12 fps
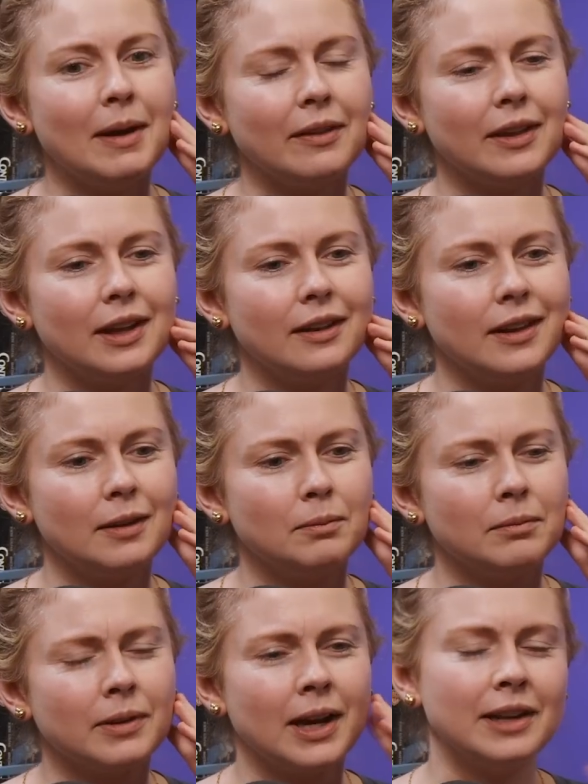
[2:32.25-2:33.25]
out then and
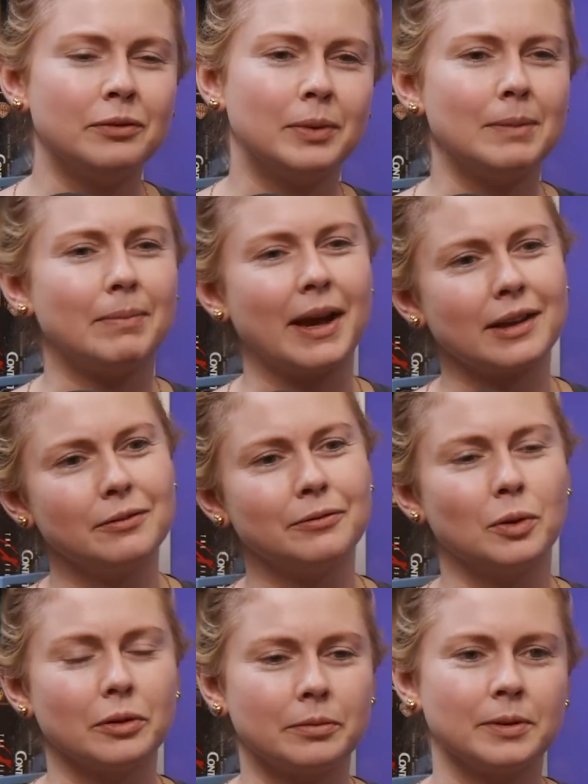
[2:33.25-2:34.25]
then kind of went back and
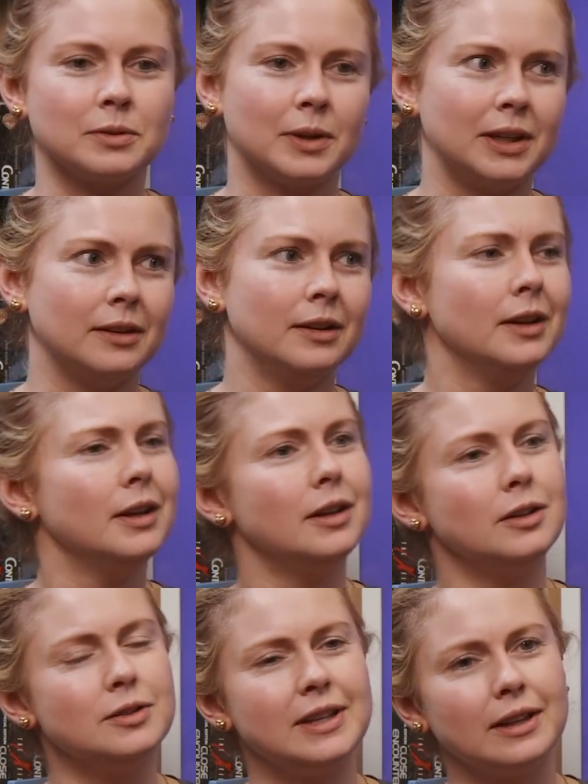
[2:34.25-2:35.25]
forth between
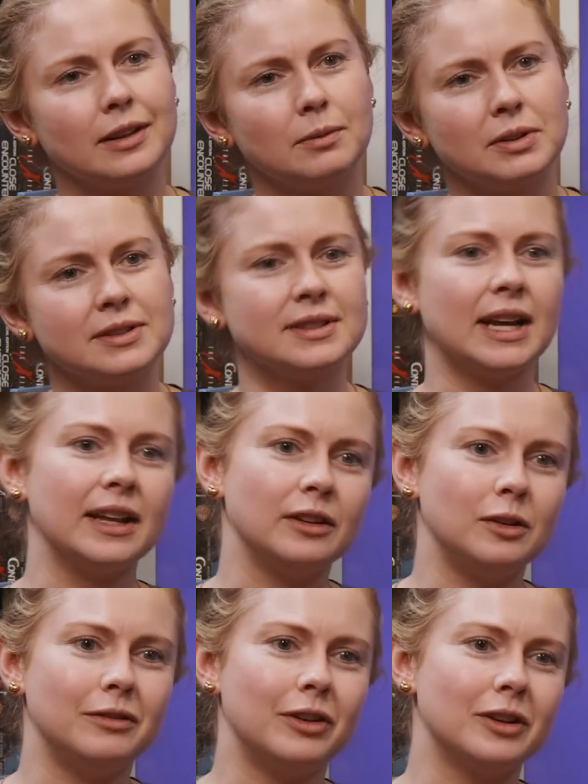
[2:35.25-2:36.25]
New Zealand and would start
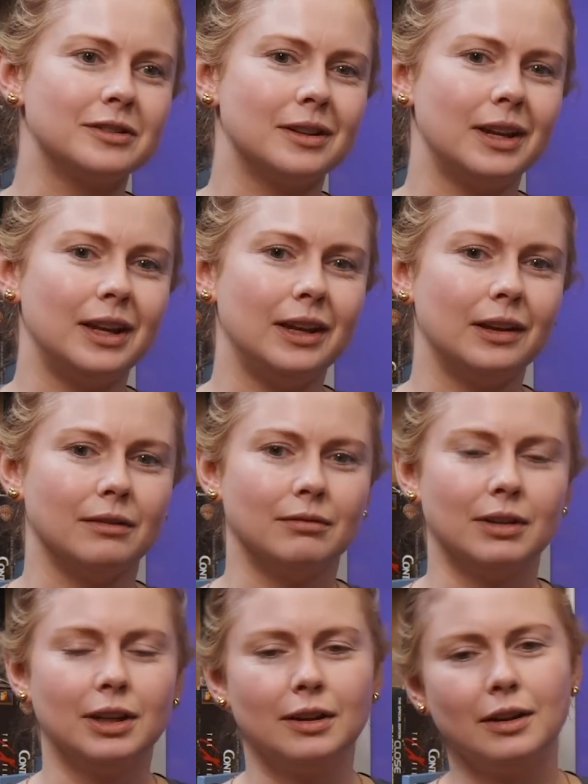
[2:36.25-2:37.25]
university
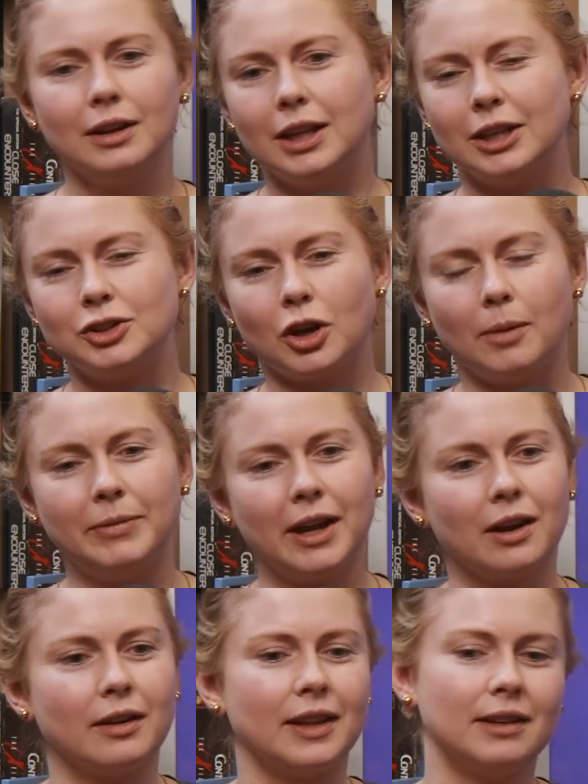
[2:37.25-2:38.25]
and get a job
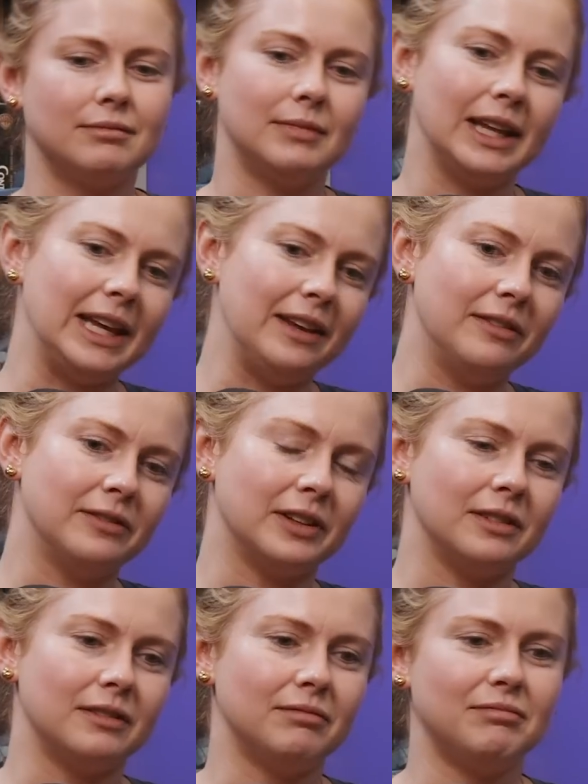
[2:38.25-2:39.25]
there and then leave.
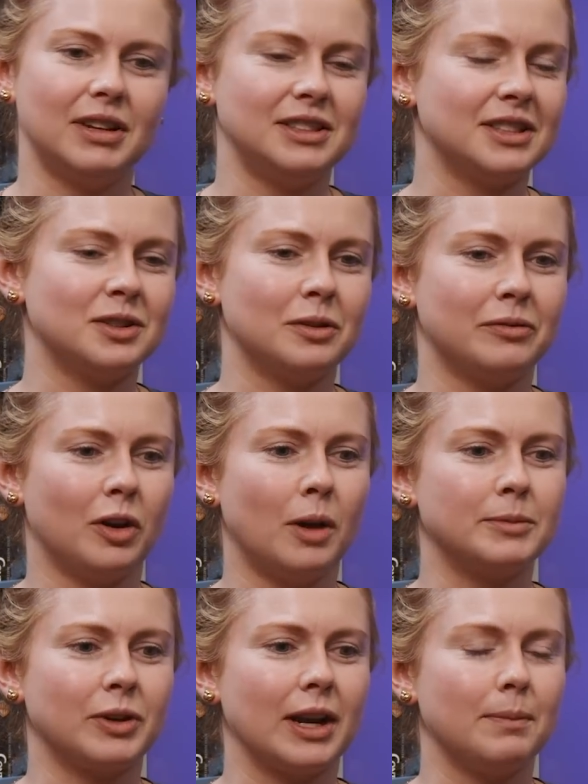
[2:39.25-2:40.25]
And I just sort of
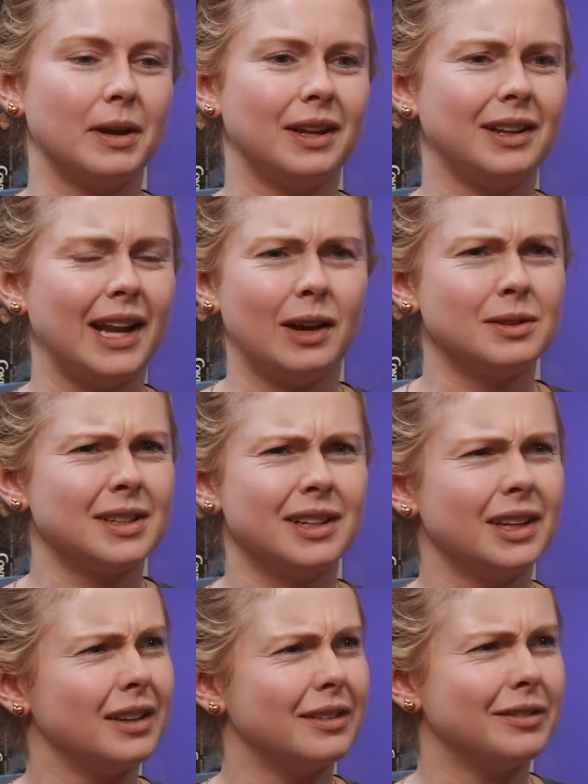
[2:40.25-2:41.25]
hopped around a bit. And now
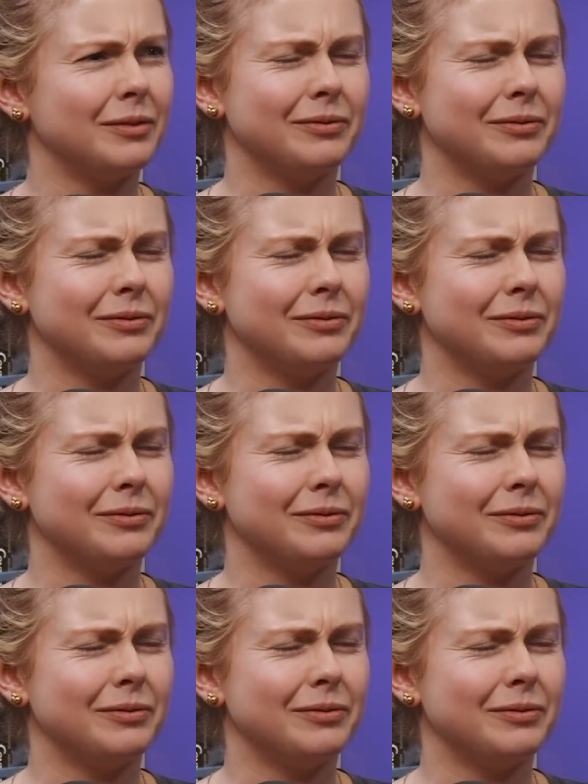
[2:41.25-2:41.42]
suddenly it's